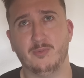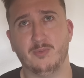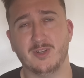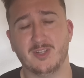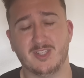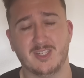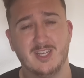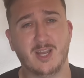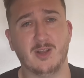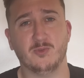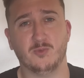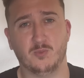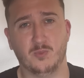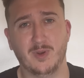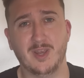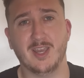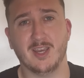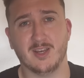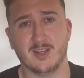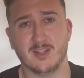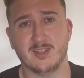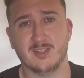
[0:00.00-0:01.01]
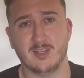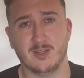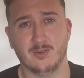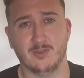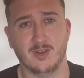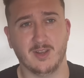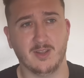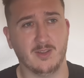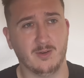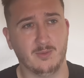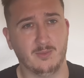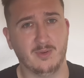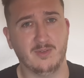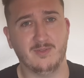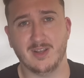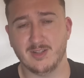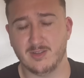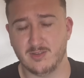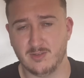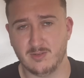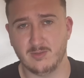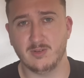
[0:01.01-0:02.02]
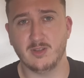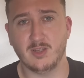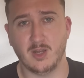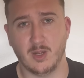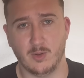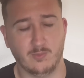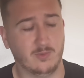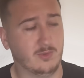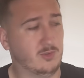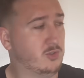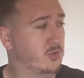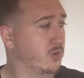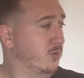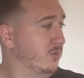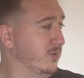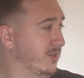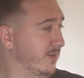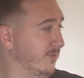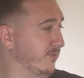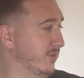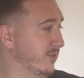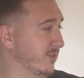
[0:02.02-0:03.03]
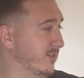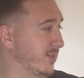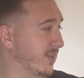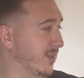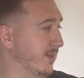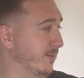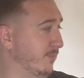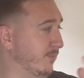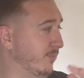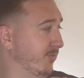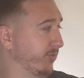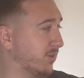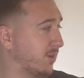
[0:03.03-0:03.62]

which sounds weird considering that we've had, two different teams.